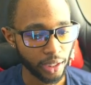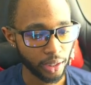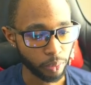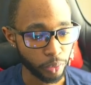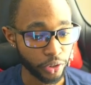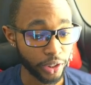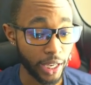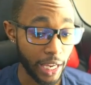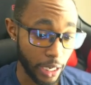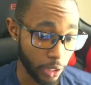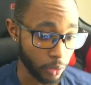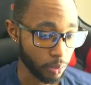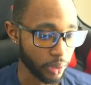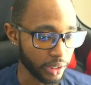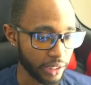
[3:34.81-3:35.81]
which L
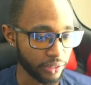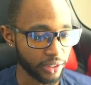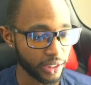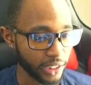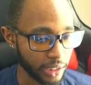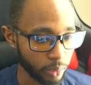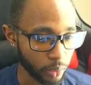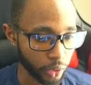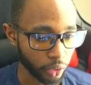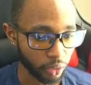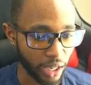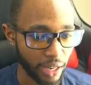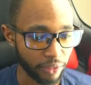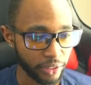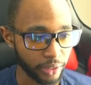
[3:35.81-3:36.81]
believes he will
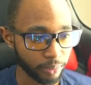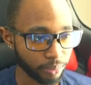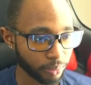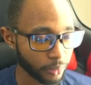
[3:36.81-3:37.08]
thrive in.